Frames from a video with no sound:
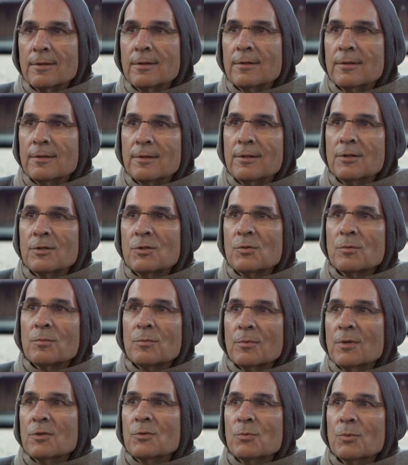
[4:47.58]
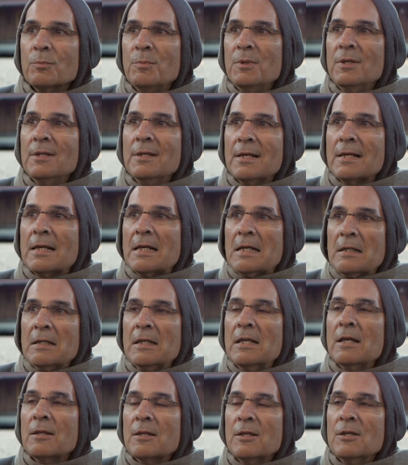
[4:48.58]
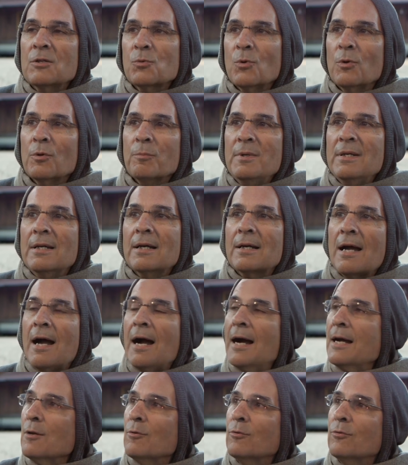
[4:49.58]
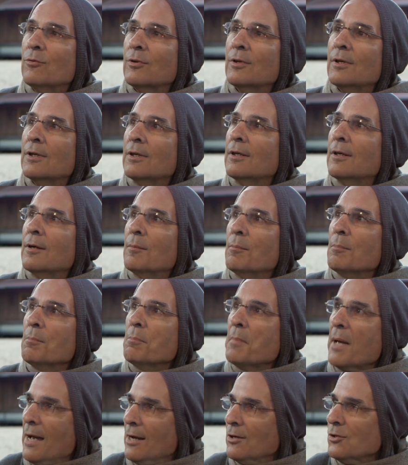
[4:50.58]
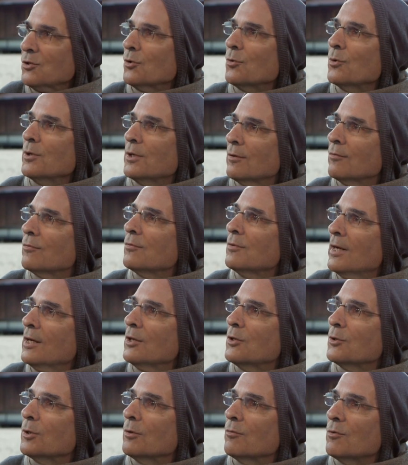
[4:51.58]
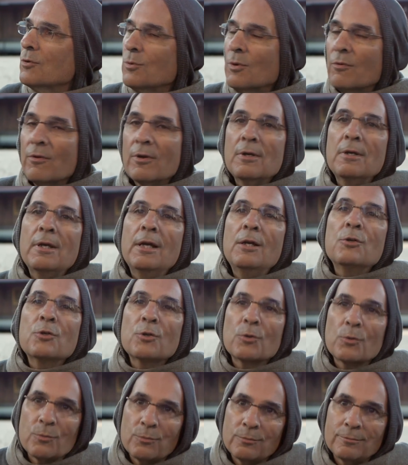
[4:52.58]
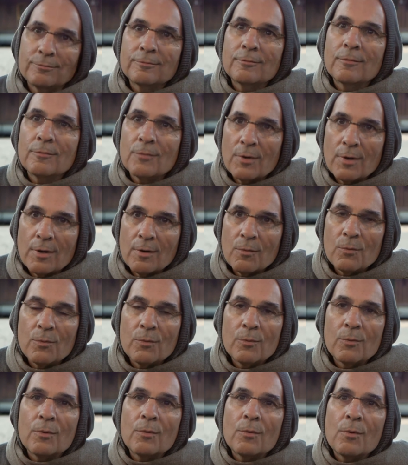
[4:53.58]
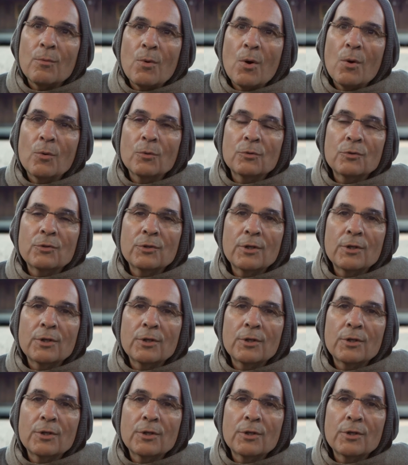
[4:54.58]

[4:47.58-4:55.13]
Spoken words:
This will be a kind of mastery of nature, if you will, that nature won't